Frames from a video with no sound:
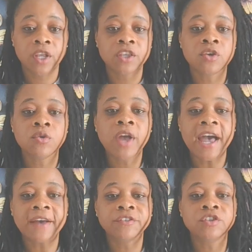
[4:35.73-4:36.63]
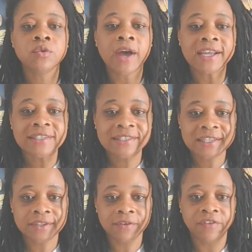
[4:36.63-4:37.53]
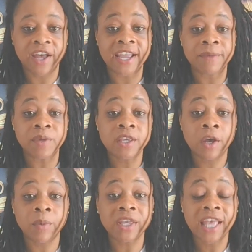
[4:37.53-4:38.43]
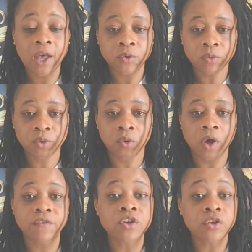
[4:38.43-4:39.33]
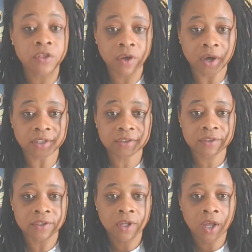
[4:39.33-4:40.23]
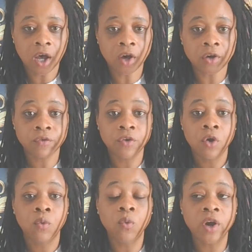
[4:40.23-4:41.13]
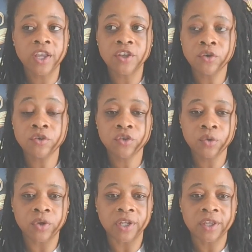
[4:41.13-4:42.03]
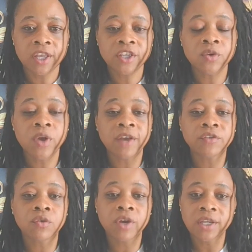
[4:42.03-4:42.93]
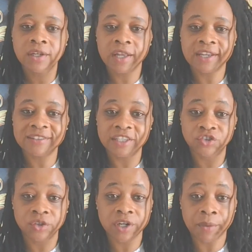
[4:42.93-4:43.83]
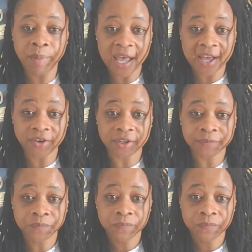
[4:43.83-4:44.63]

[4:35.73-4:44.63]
You have to identify and become accountable of your thoughts, of what you're doing. You have to recognize that you're in a pattern,